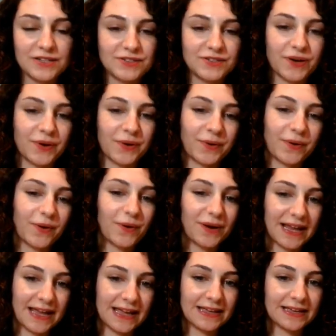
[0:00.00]
So
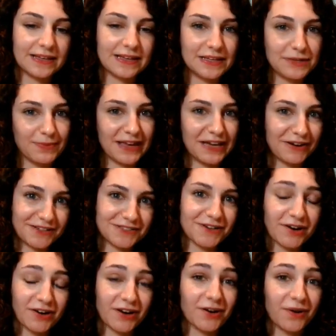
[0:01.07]
ole, you might hear it in
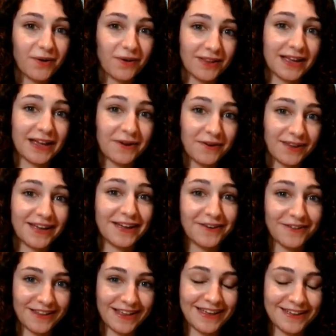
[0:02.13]
soccer, ole,
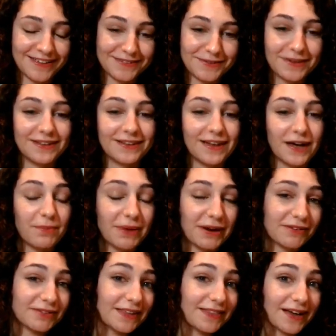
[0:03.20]
ole, ole.
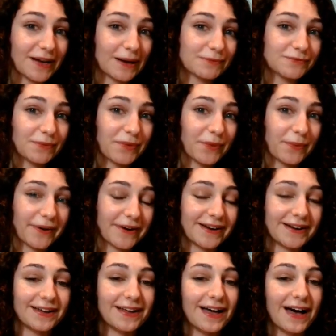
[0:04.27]
Apparently that comes from the
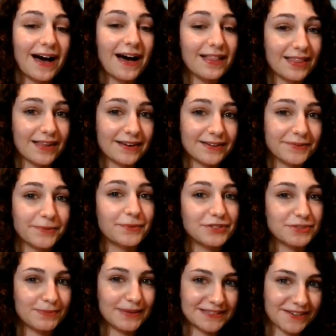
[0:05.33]
word Allah,
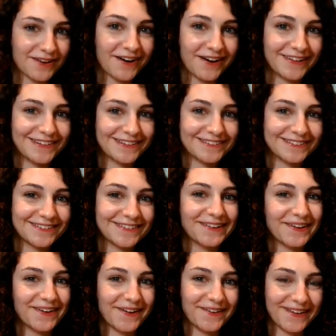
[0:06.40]
which means God.
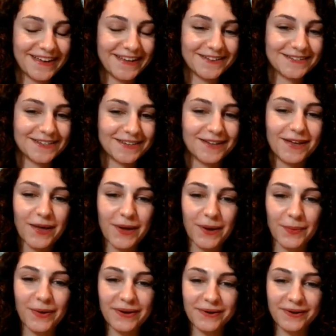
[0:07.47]
All right.
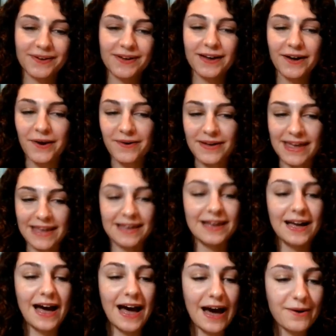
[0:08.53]
Bueno, ok.